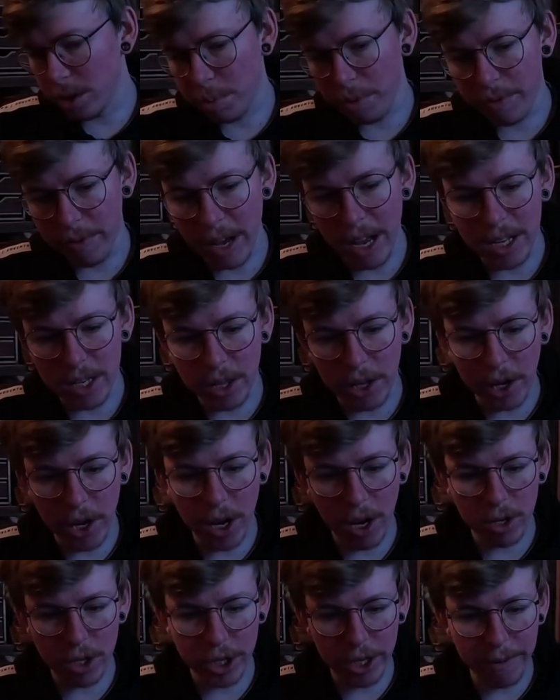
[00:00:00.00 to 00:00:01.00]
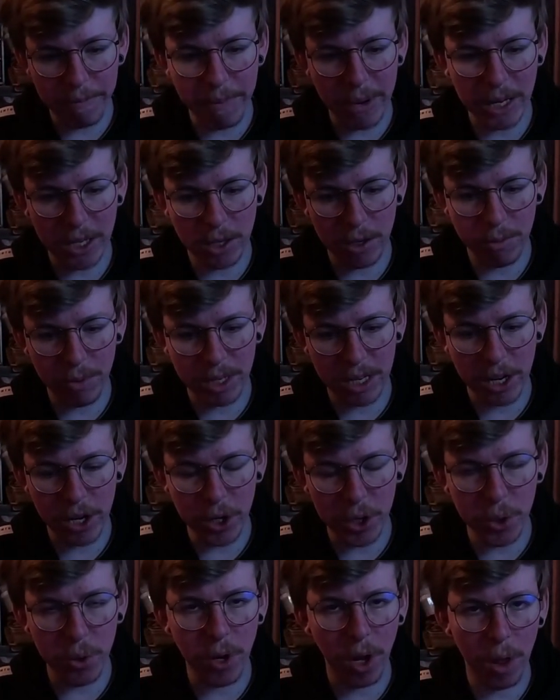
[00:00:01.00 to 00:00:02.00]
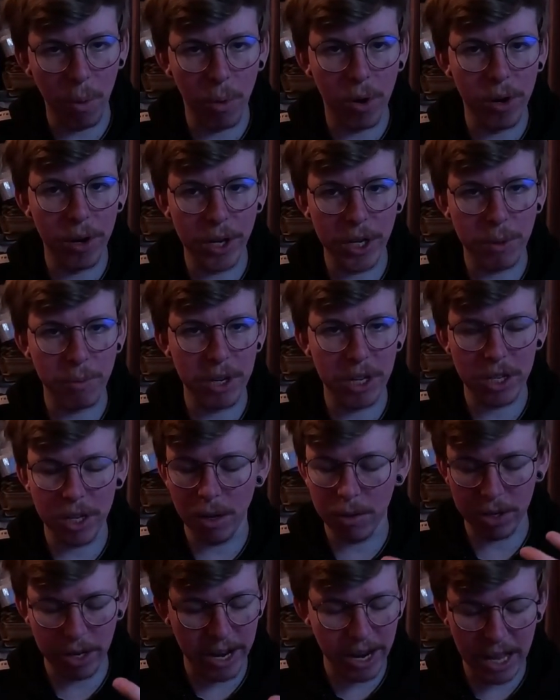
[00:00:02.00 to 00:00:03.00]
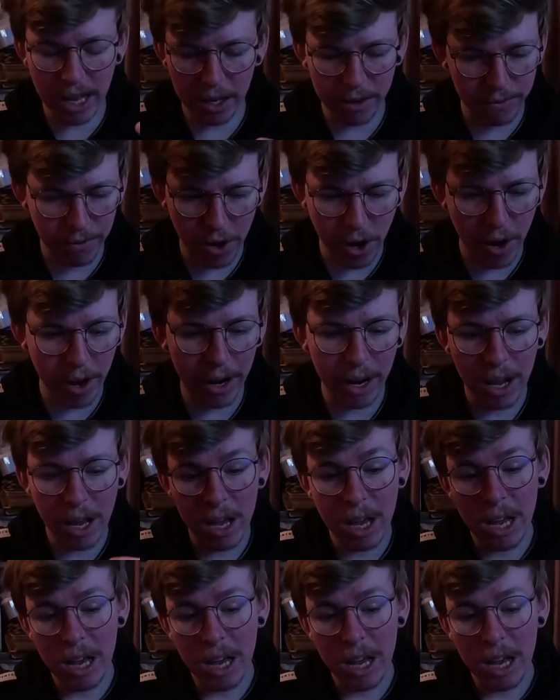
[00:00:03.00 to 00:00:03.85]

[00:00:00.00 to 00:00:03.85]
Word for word: To be fair to the girl, she did message me saying, you do know the winder's missing. I was like, yeah, that's fine.